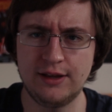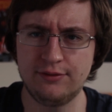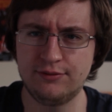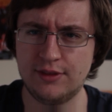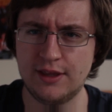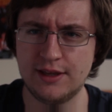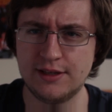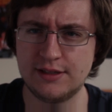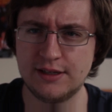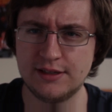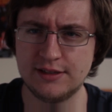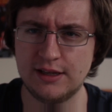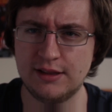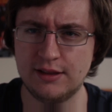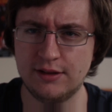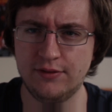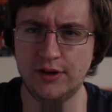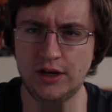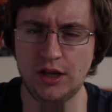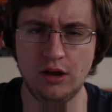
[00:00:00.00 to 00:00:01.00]
If this is
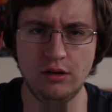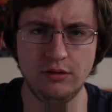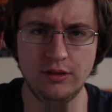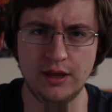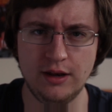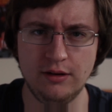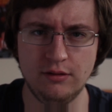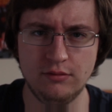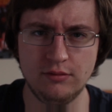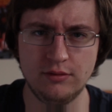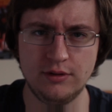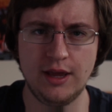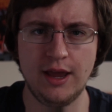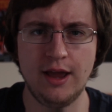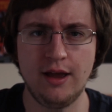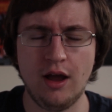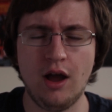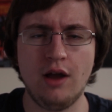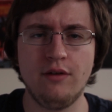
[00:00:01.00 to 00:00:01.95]
in the video, then yeah,